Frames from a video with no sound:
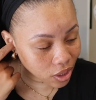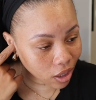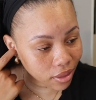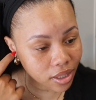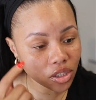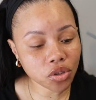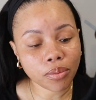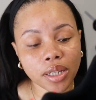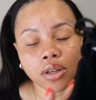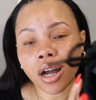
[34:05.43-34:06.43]
I got these new
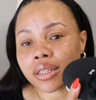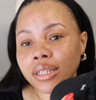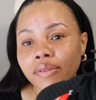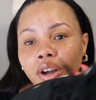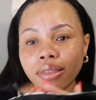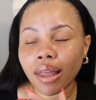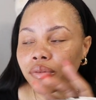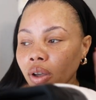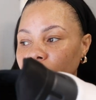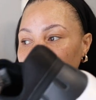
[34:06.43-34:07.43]
Metcons. I've
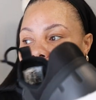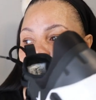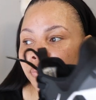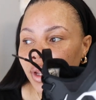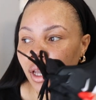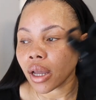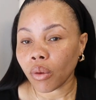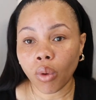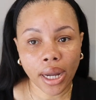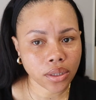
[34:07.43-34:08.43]
got the
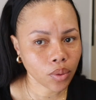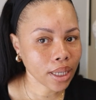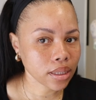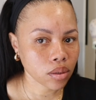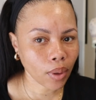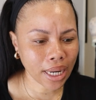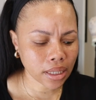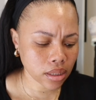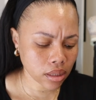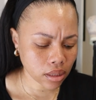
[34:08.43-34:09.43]
white ones.
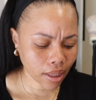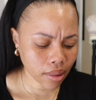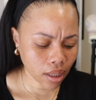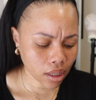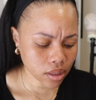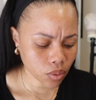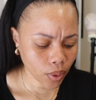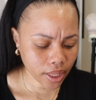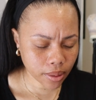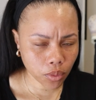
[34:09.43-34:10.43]
White, I think. Is it
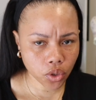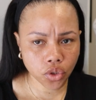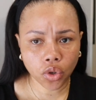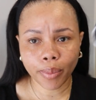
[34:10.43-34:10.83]
white? I'm not sure.